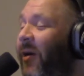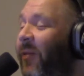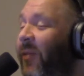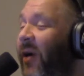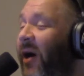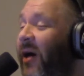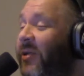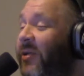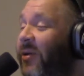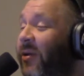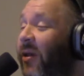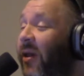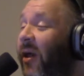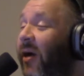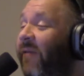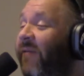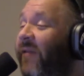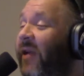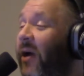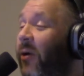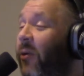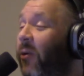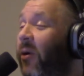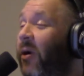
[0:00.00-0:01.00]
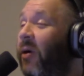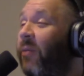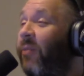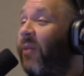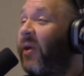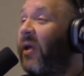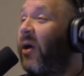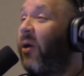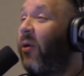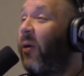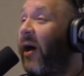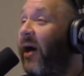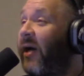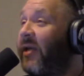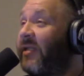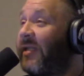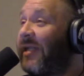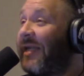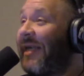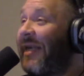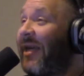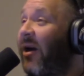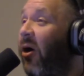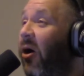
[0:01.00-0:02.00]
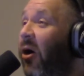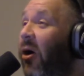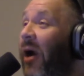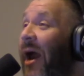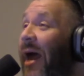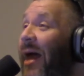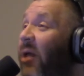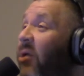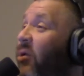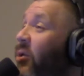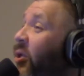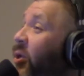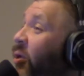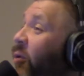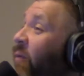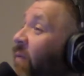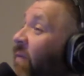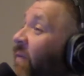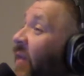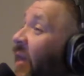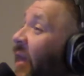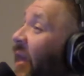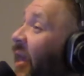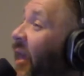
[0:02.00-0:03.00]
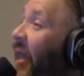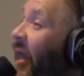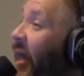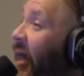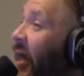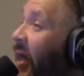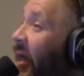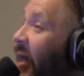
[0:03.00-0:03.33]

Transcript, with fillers: Boxerluv.org, B O X E R L U V.